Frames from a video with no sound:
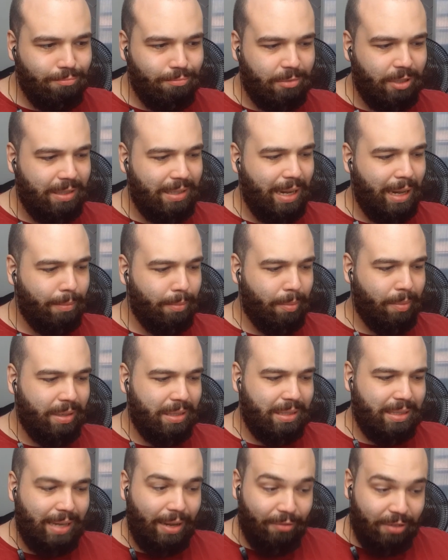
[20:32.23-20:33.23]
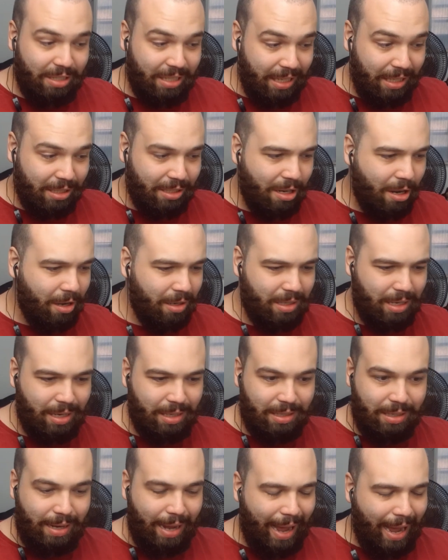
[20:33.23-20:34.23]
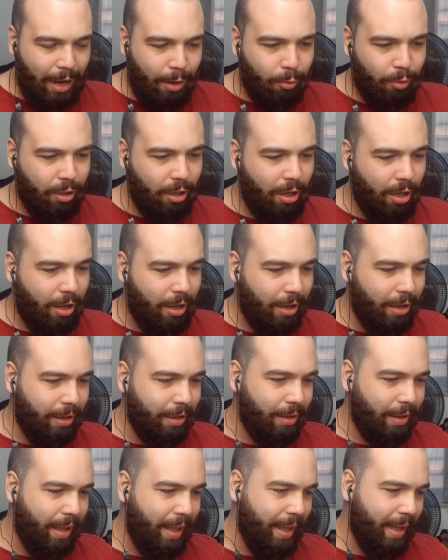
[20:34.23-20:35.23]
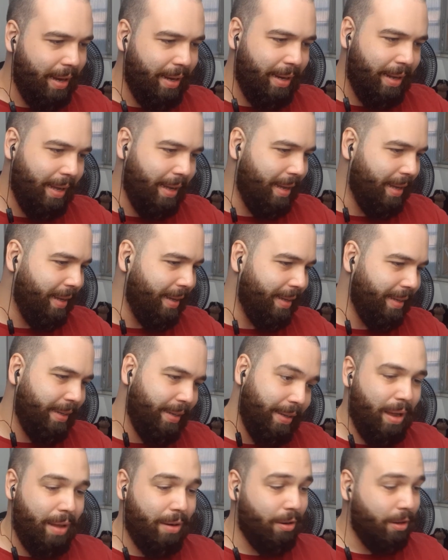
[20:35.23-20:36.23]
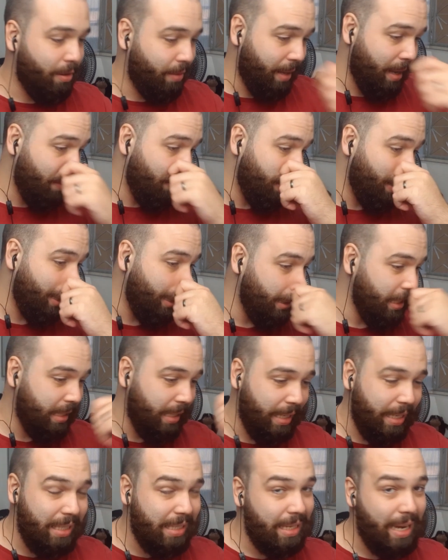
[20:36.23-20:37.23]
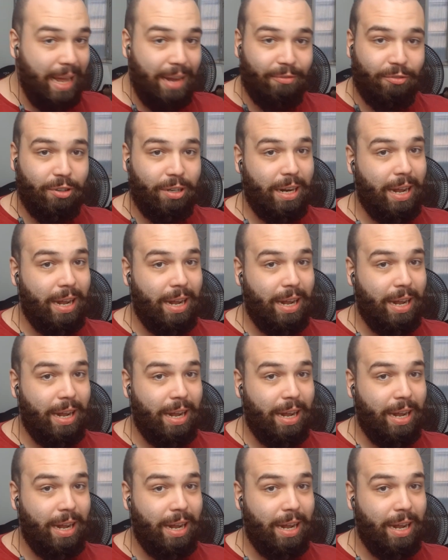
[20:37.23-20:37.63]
this album has 17 songs and it's an hour long. And uh, I don't know. I mean, he's he's nine for